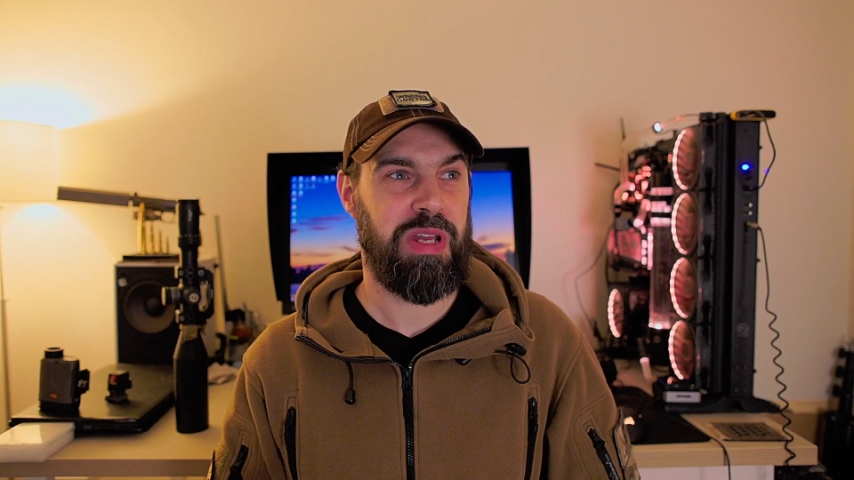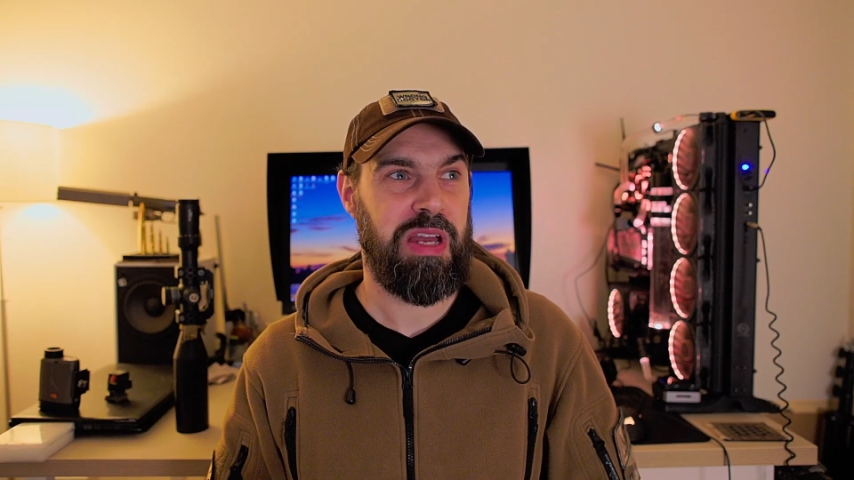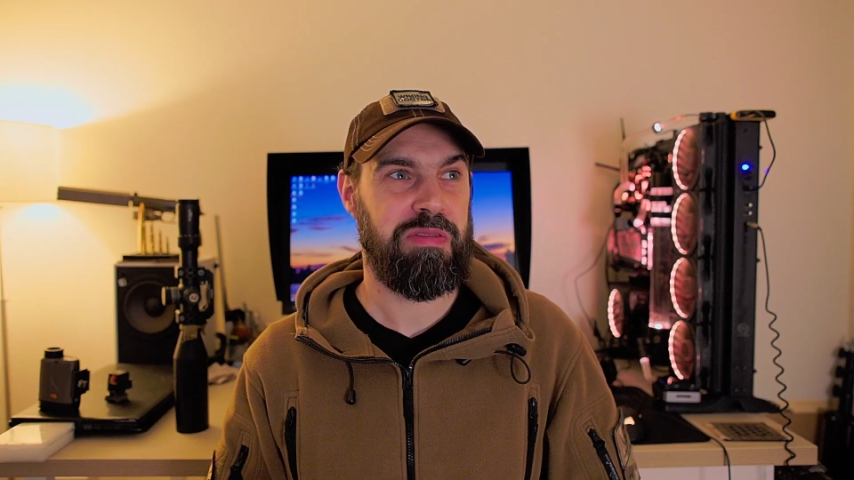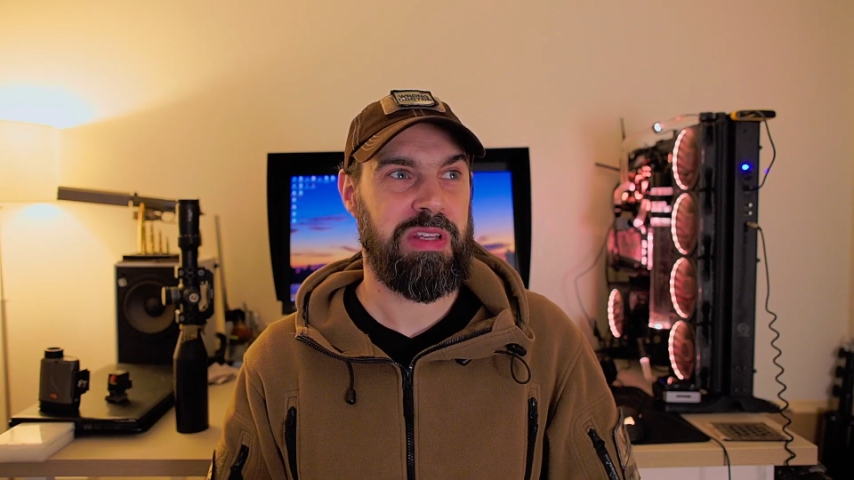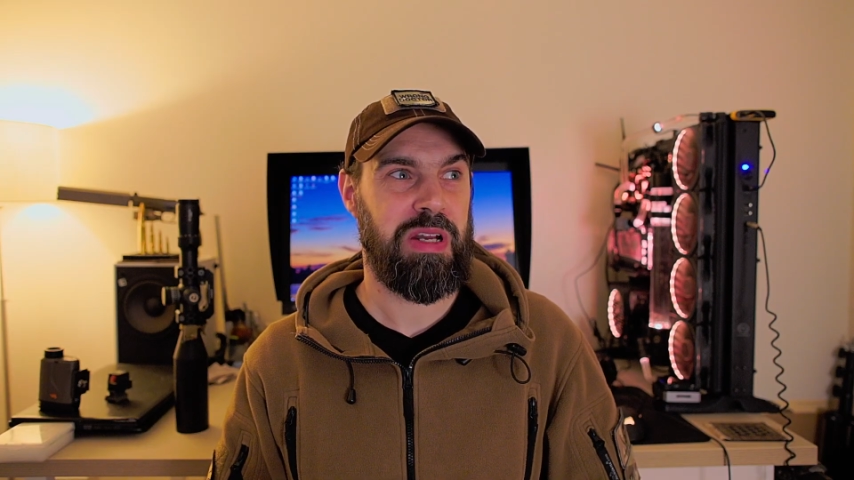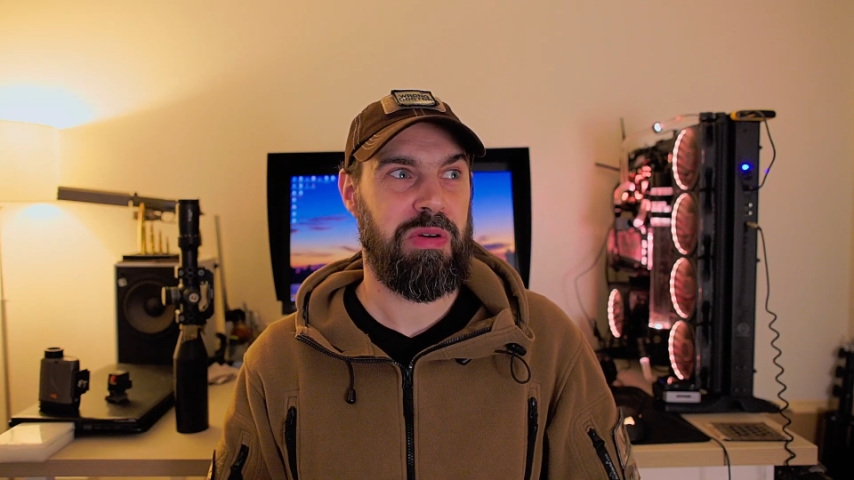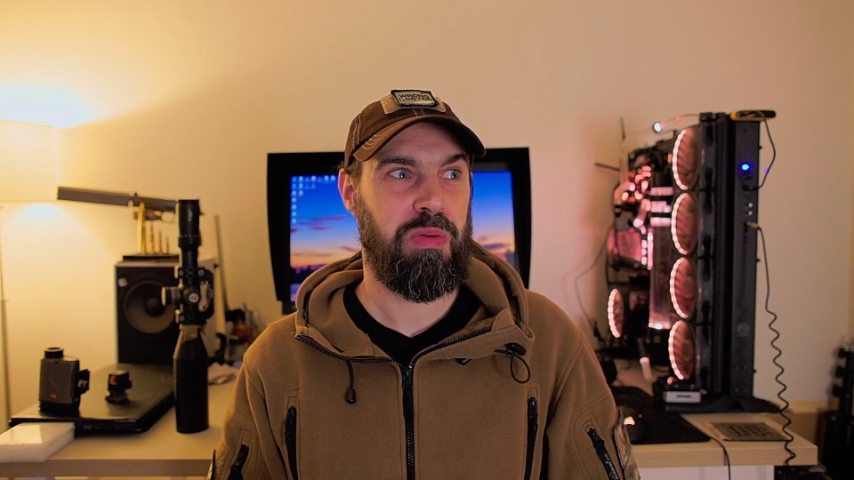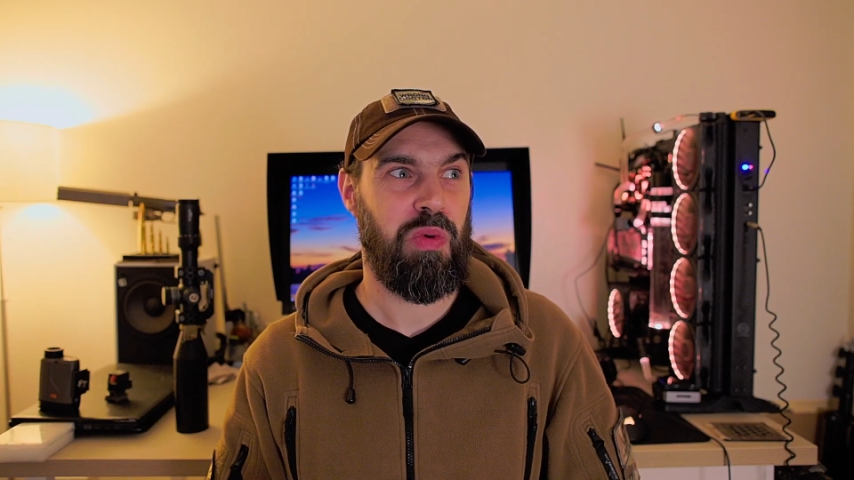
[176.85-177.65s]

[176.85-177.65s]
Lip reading: We have now a